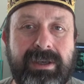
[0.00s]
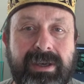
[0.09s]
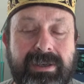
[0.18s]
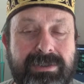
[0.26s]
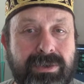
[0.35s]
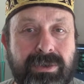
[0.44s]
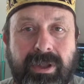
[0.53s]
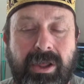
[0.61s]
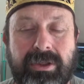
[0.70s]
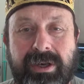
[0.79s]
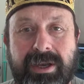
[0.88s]
uh, school
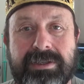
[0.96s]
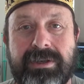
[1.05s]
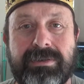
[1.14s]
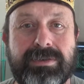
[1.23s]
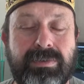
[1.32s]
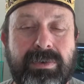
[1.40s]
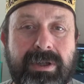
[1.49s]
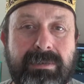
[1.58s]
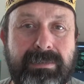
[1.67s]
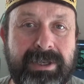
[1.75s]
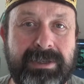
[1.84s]
holidays here as
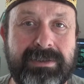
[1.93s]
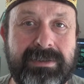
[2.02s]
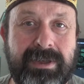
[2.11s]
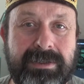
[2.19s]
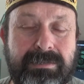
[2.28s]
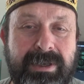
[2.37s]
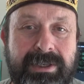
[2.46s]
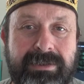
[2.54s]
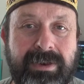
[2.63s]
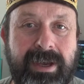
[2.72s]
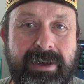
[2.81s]
well mean, has
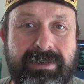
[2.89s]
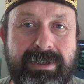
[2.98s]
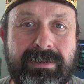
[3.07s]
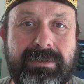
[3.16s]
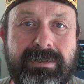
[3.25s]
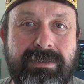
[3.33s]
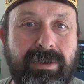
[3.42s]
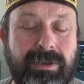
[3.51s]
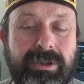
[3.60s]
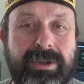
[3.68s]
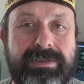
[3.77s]
meant I haven't
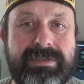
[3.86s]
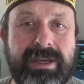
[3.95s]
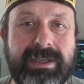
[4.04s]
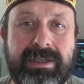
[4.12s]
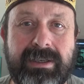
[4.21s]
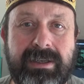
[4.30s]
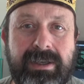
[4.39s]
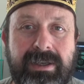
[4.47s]
got a lot done.